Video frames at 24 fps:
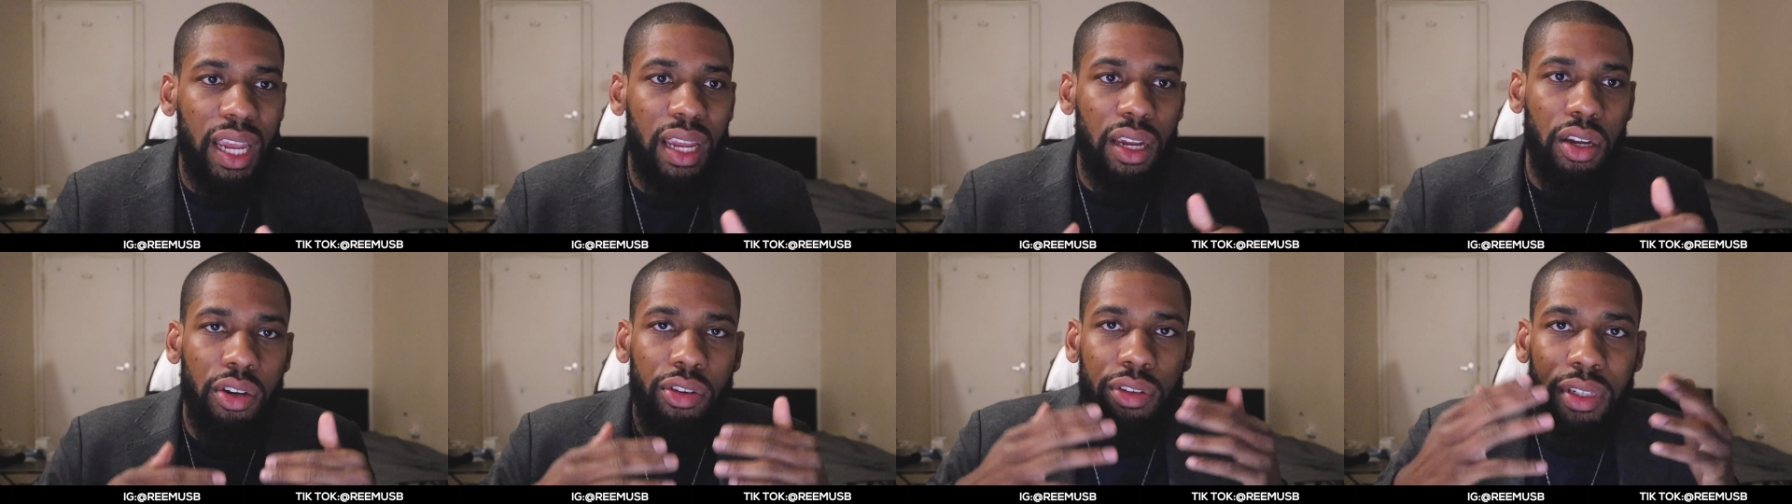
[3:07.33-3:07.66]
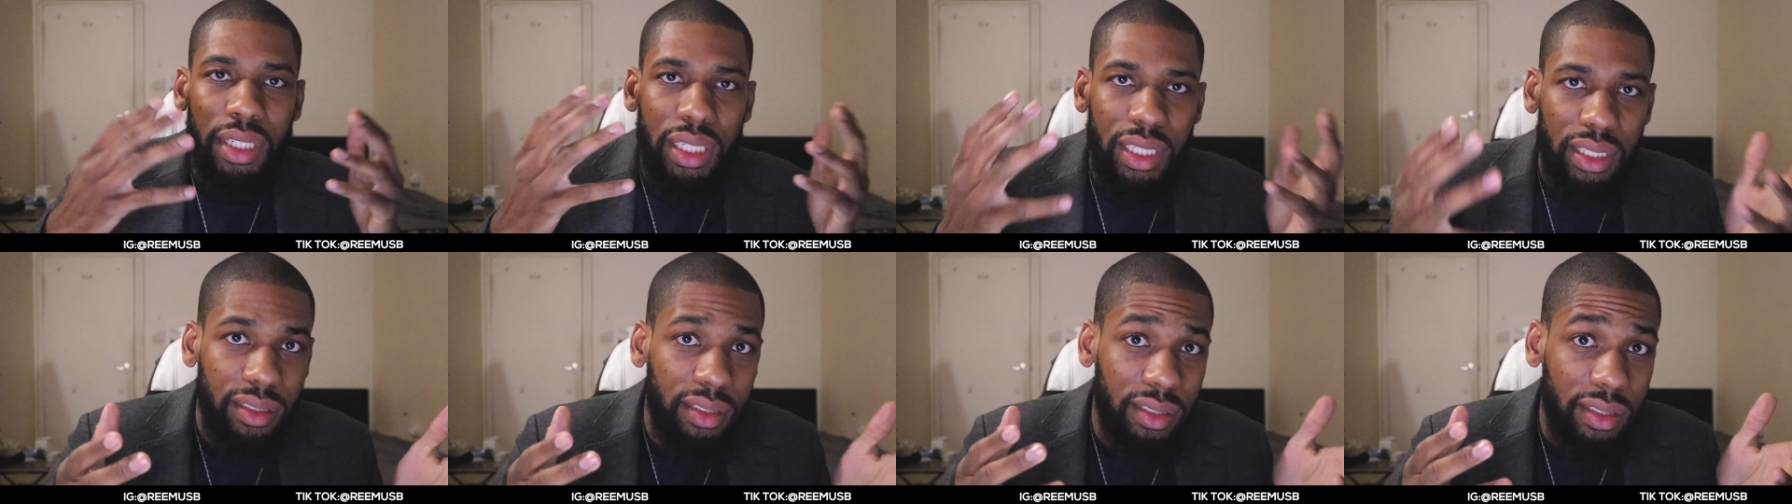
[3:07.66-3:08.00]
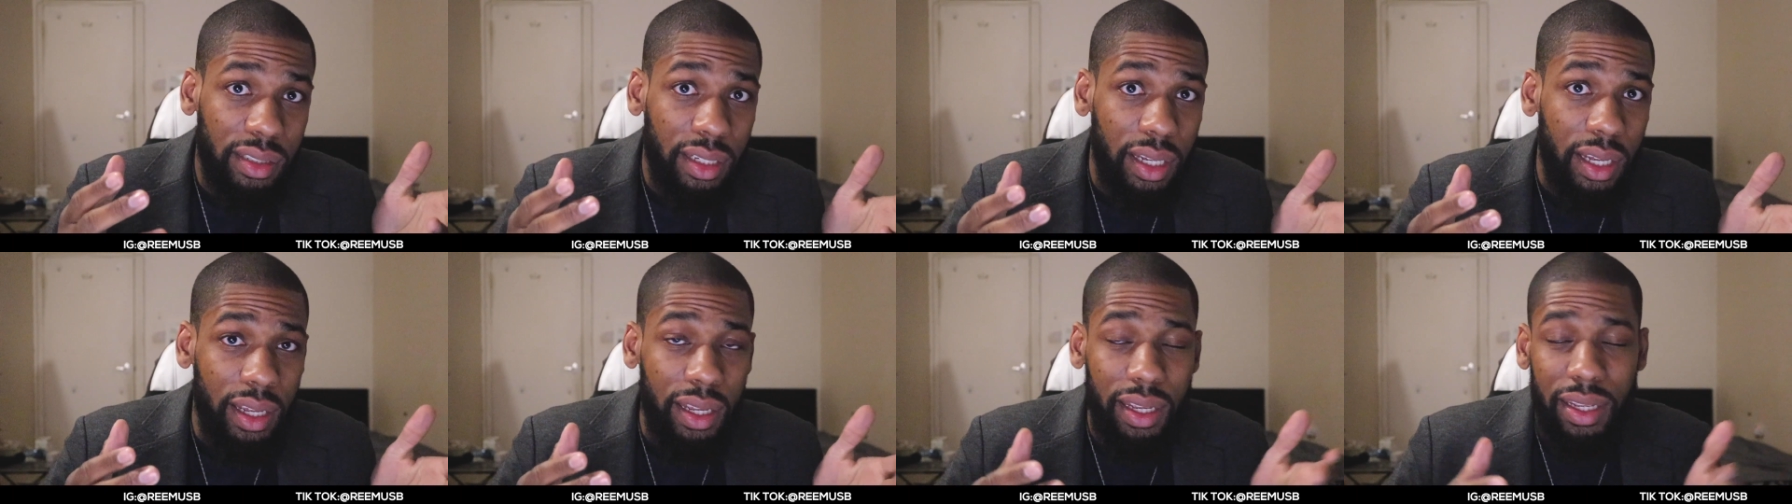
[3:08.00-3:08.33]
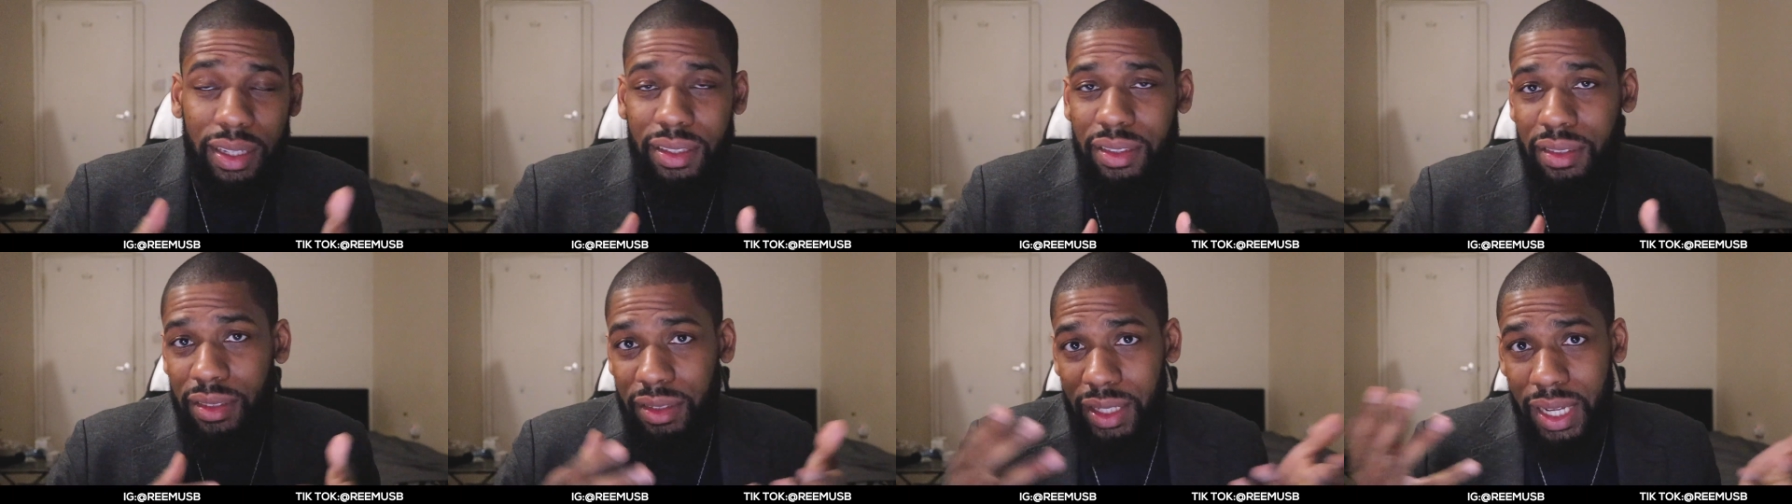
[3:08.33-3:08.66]
increase
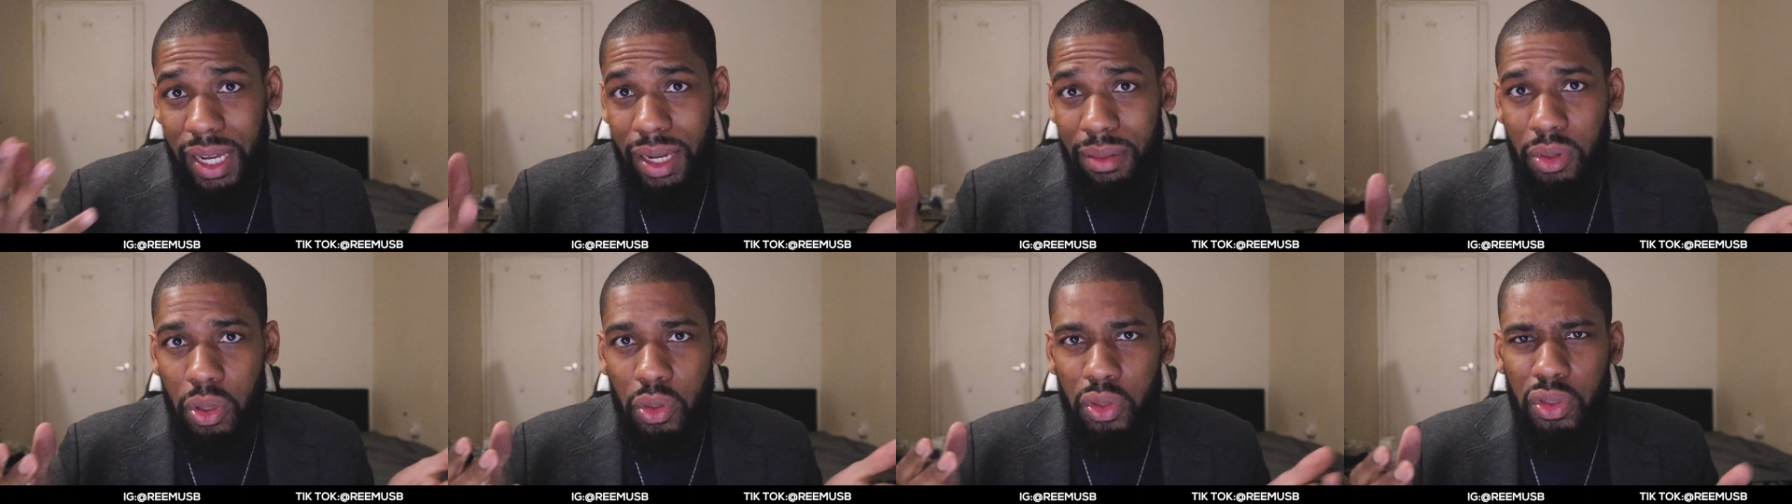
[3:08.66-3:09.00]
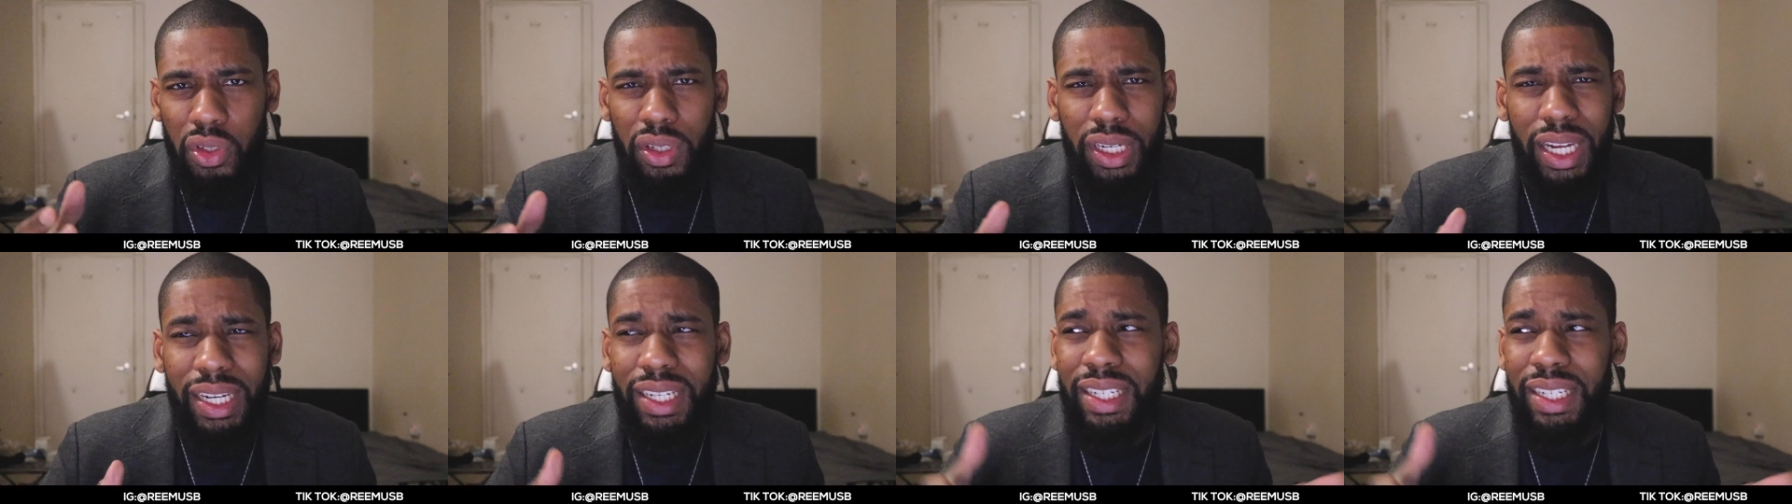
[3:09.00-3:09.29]
as time goes on.